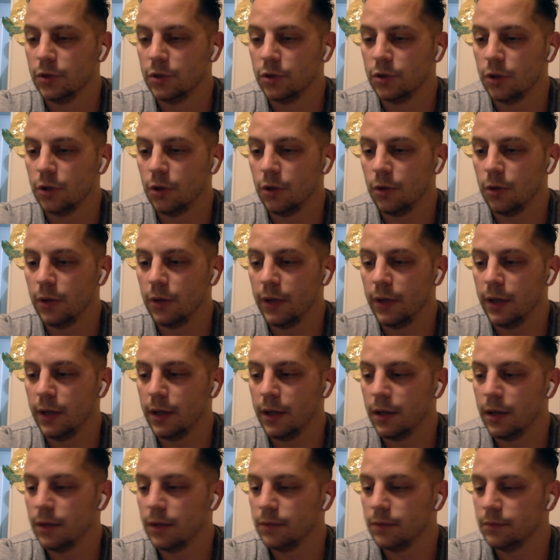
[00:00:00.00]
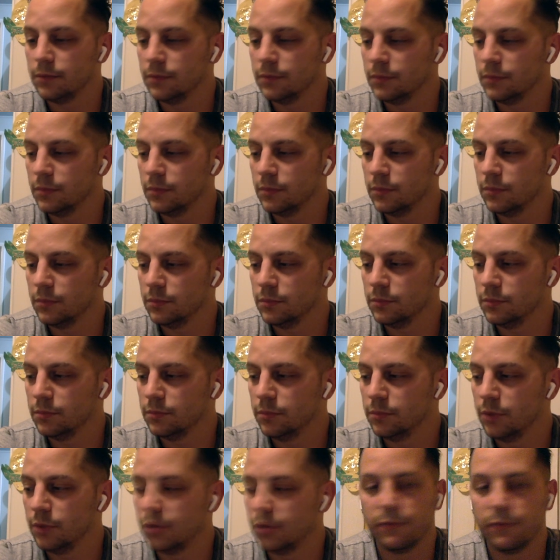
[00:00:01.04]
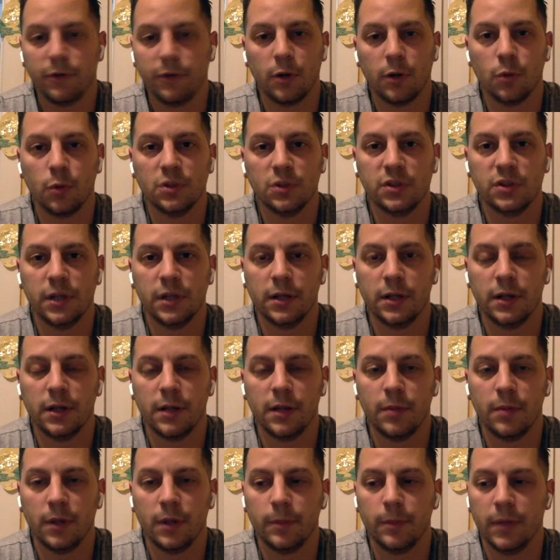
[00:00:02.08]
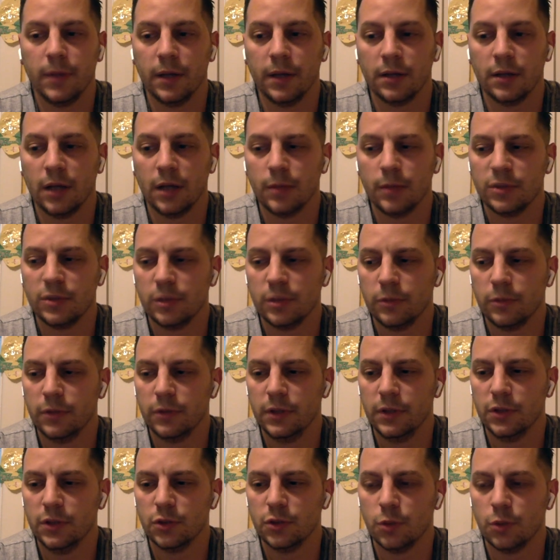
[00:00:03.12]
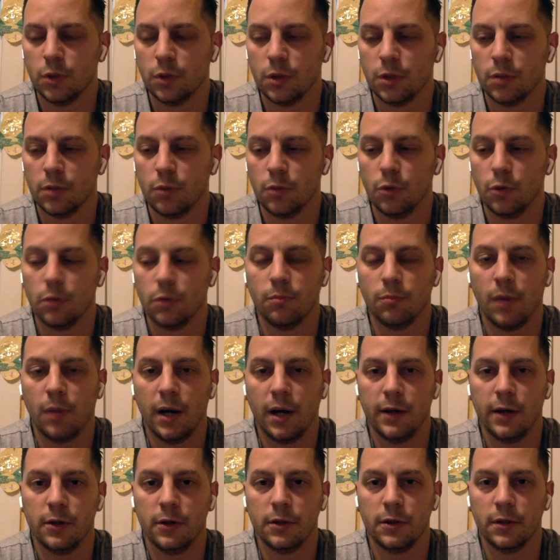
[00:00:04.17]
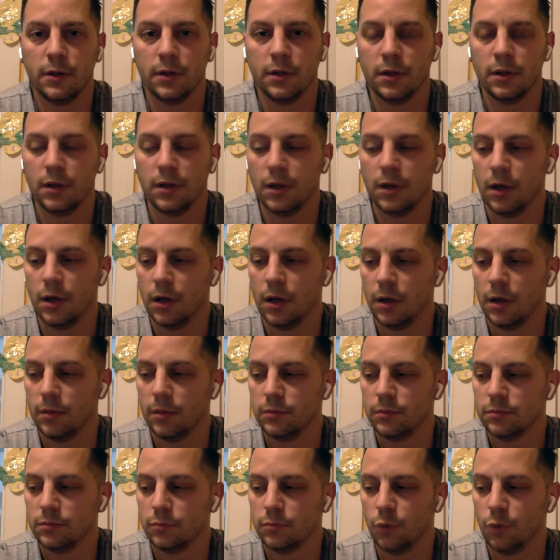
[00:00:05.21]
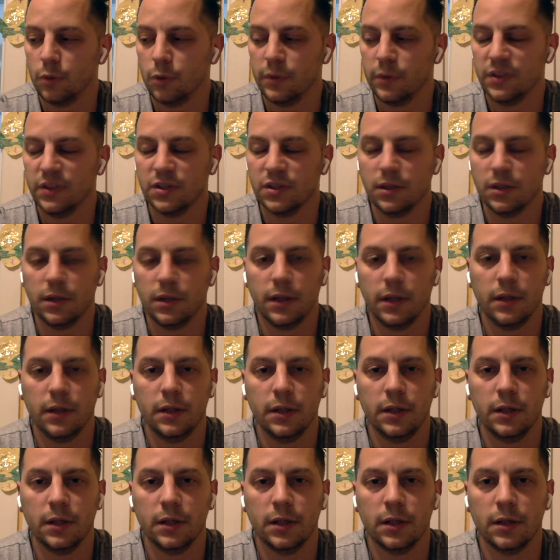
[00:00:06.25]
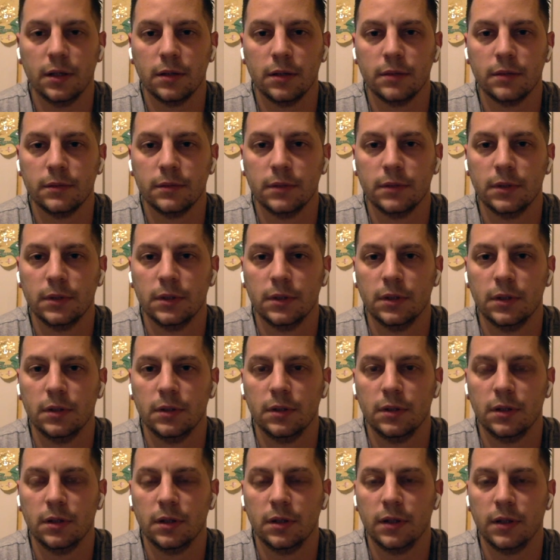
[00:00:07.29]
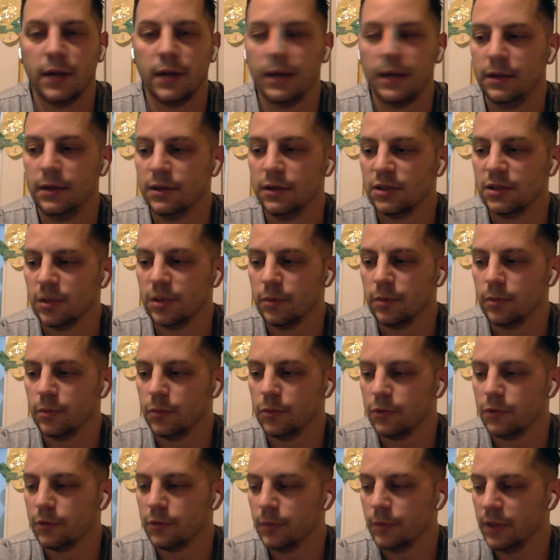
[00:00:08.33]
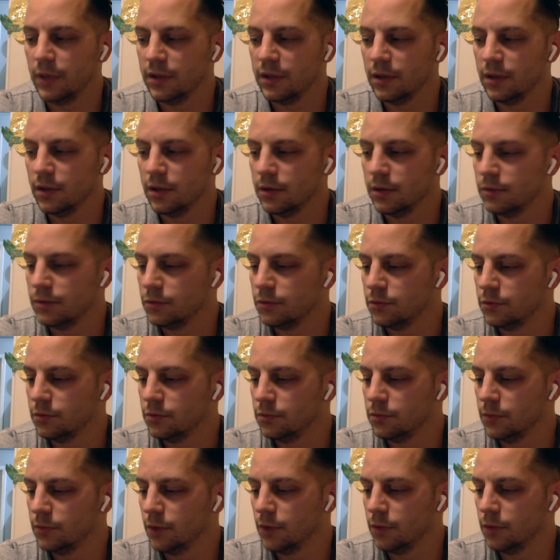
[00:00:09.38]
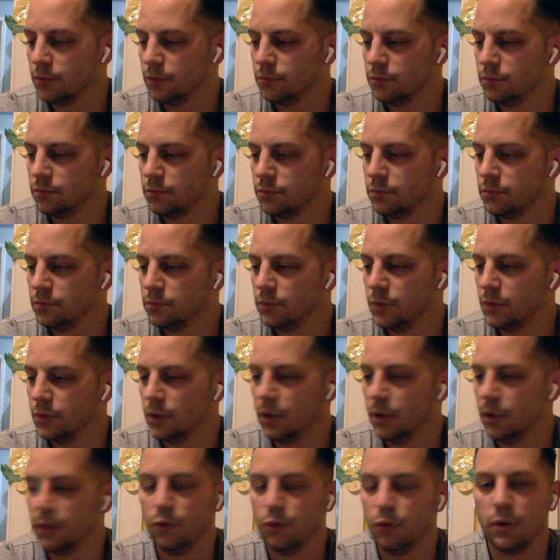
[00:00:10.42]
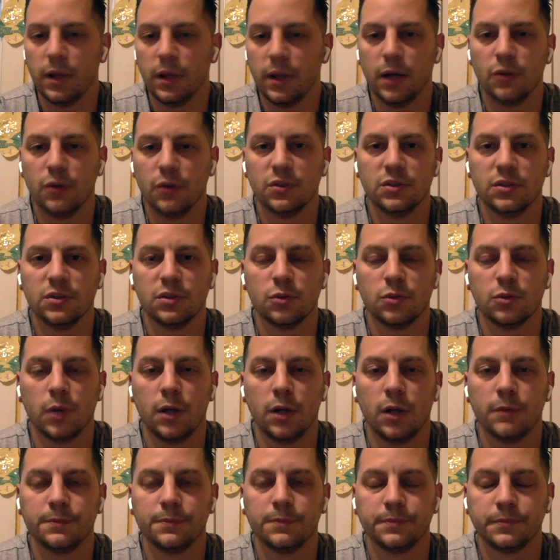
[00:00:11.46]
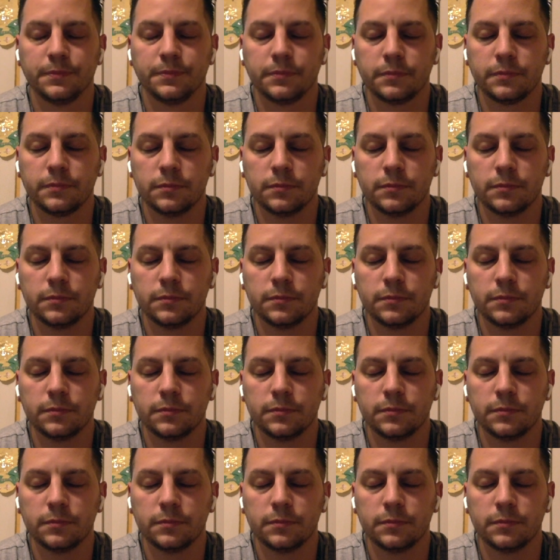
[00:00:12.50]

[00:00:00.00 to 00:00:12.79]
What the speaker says: So I got a bunch of fun ones here that I picked up. Some of these were more modern, more recent than the 90s. Some of them were from like the, you know, early 2000s as well.